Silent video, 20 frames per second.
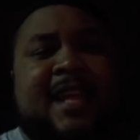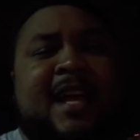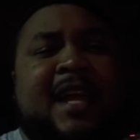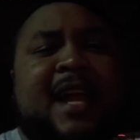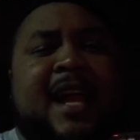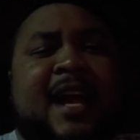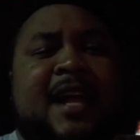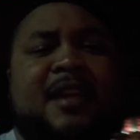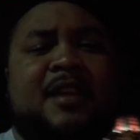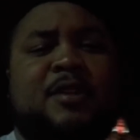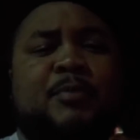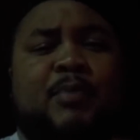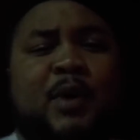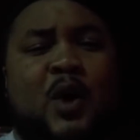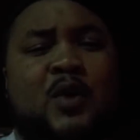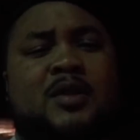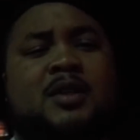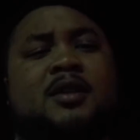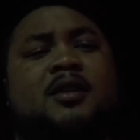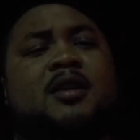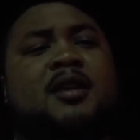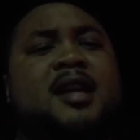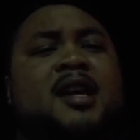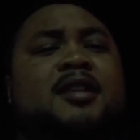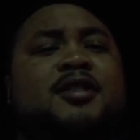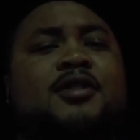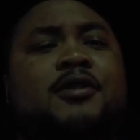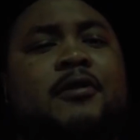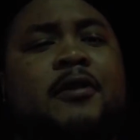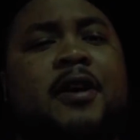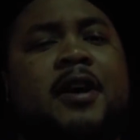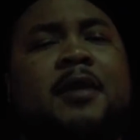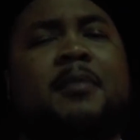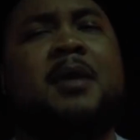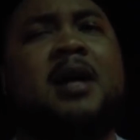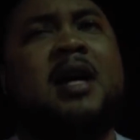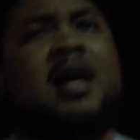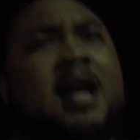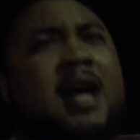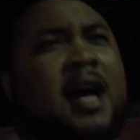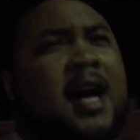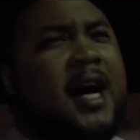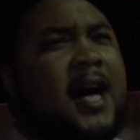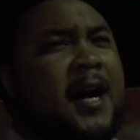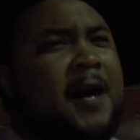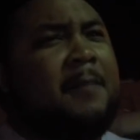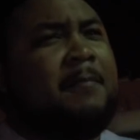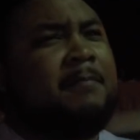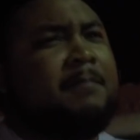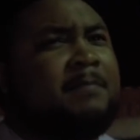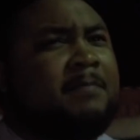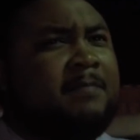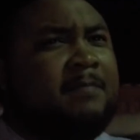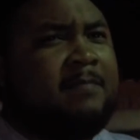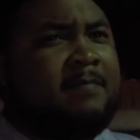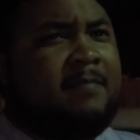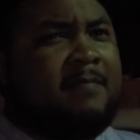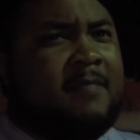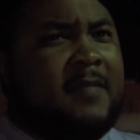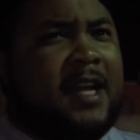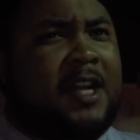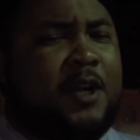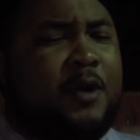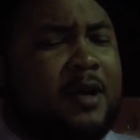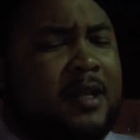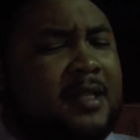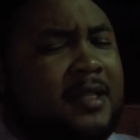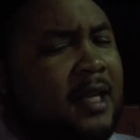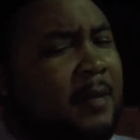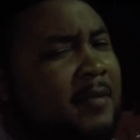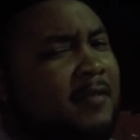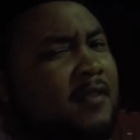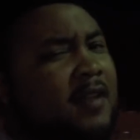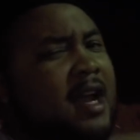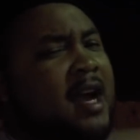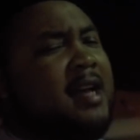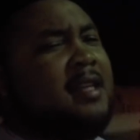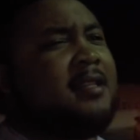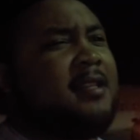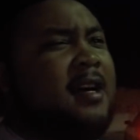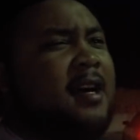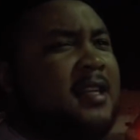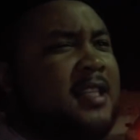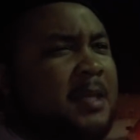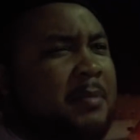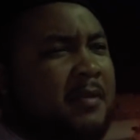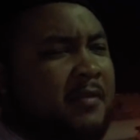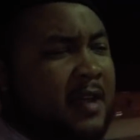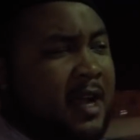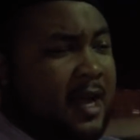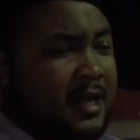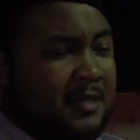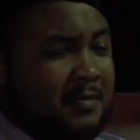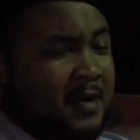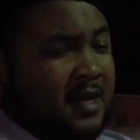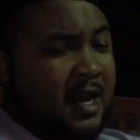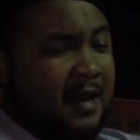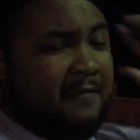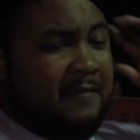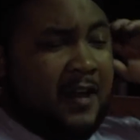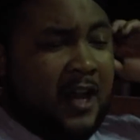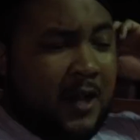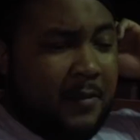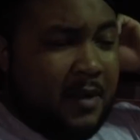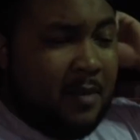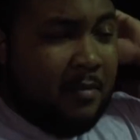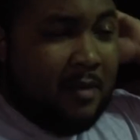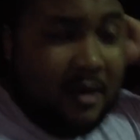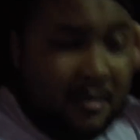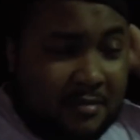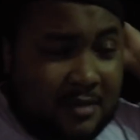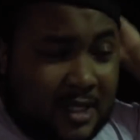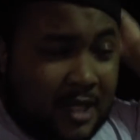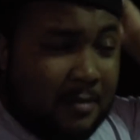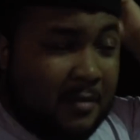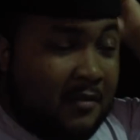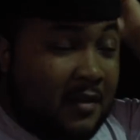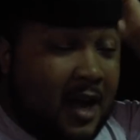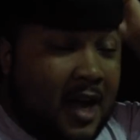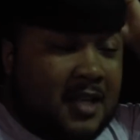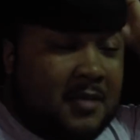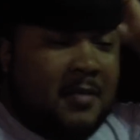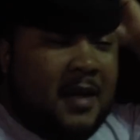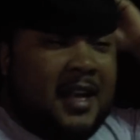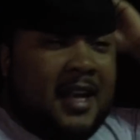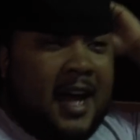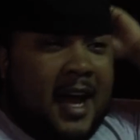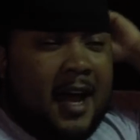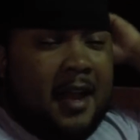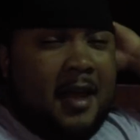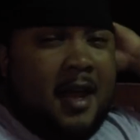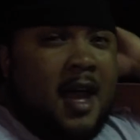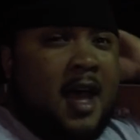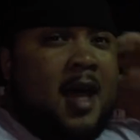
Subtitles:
I kind of posted on Instagram. I know some of you guys saw, some of you guys may not follow me, but some of you guys may not.